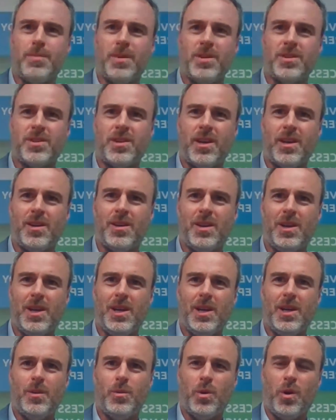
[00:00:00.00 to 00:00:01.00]
but
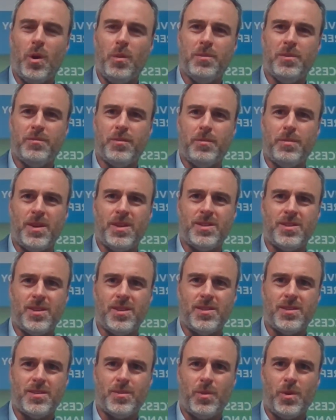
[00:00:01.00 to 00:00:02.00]
we're open for business.